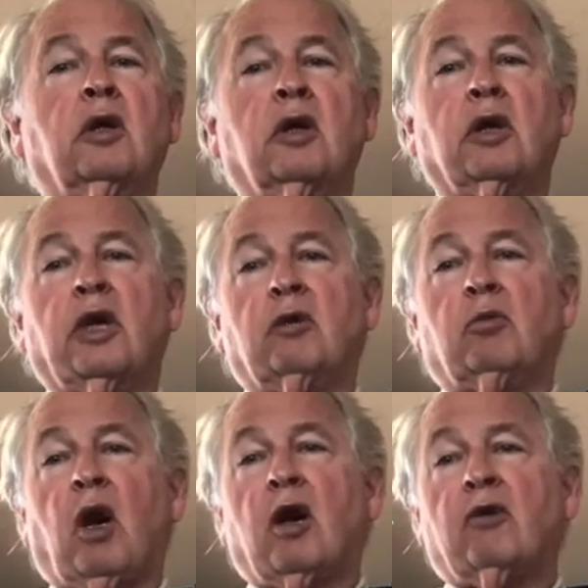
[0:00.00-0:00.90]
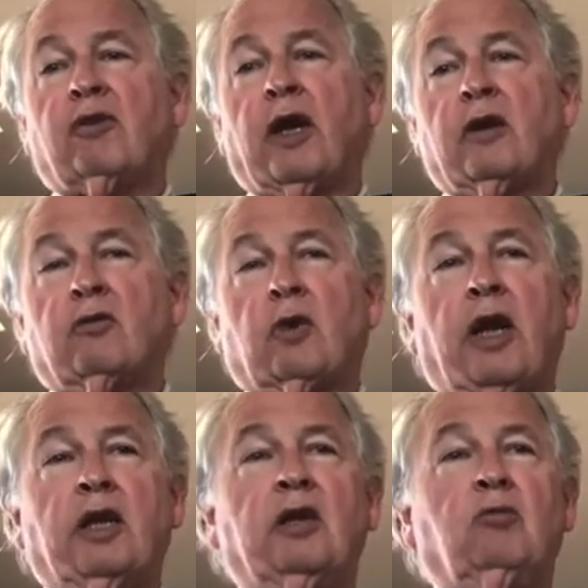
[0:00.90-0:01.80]
And a bar, if I
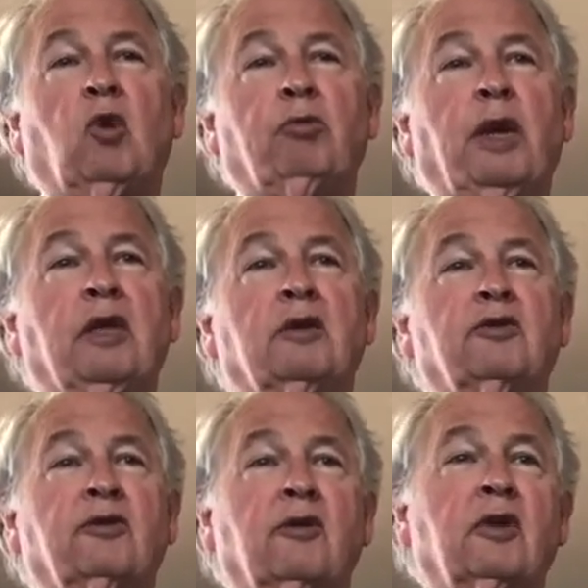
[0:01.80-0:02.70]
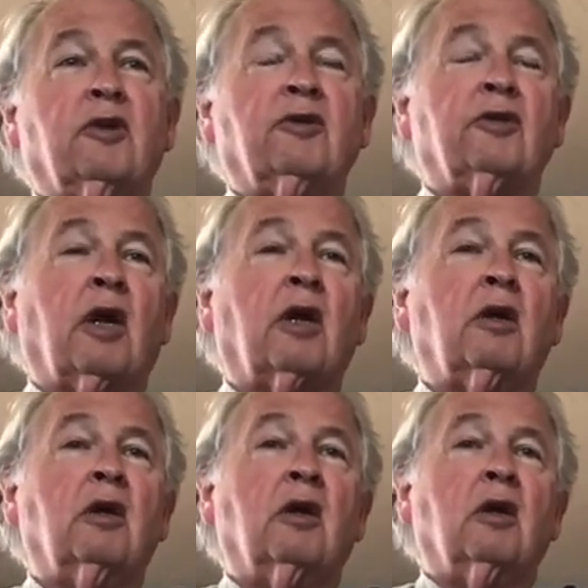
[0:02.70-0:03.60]
write any more pages to this,
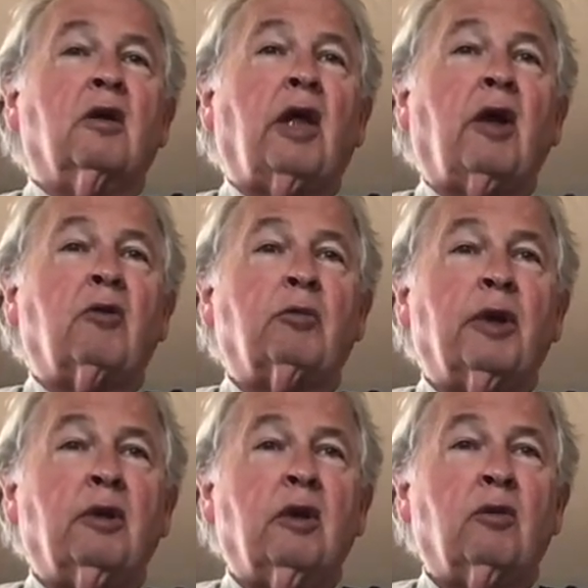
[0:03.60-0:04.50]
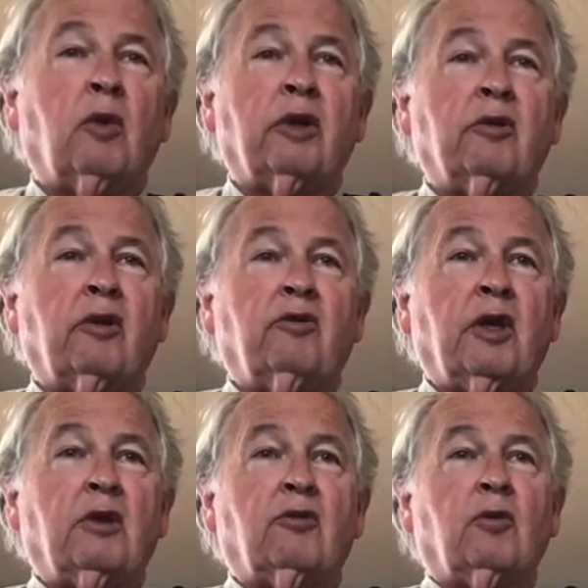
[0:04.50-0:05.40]
that'll be one of the
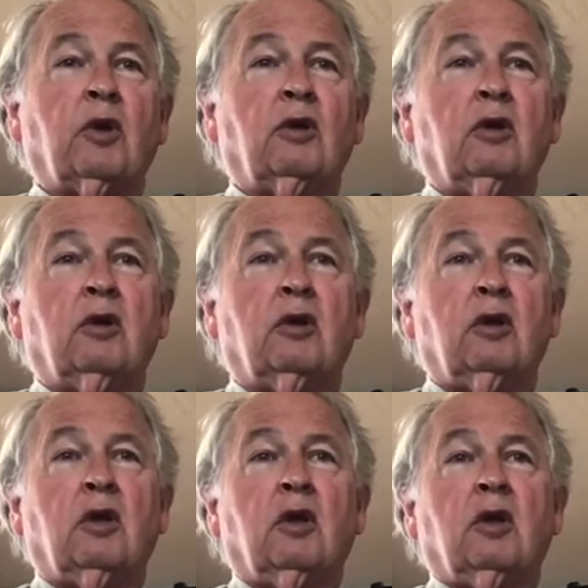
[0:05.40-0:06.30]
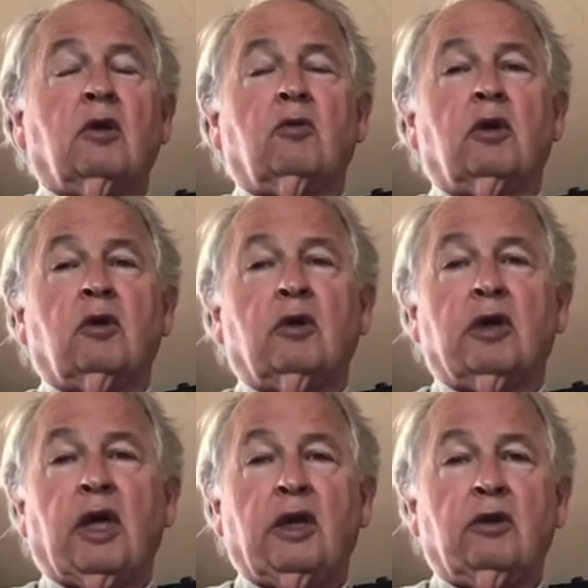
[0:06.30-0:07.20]
things we'll
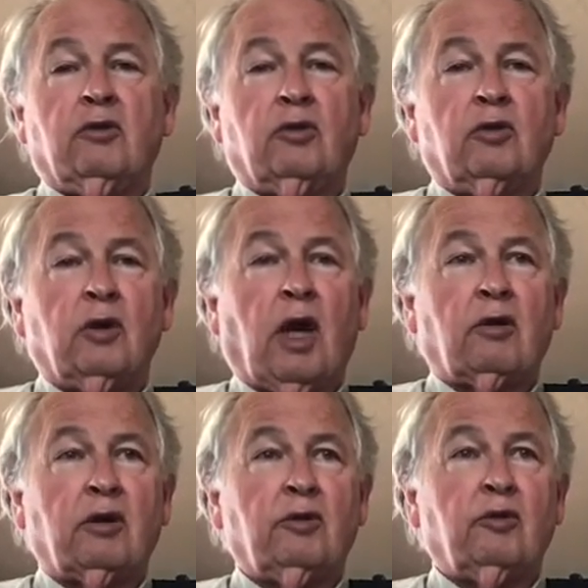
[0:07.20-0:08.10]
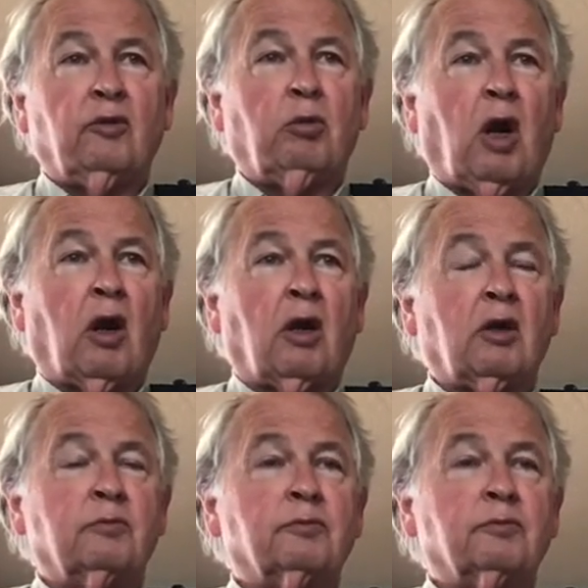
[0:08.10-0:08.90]
get into, how to do the bar.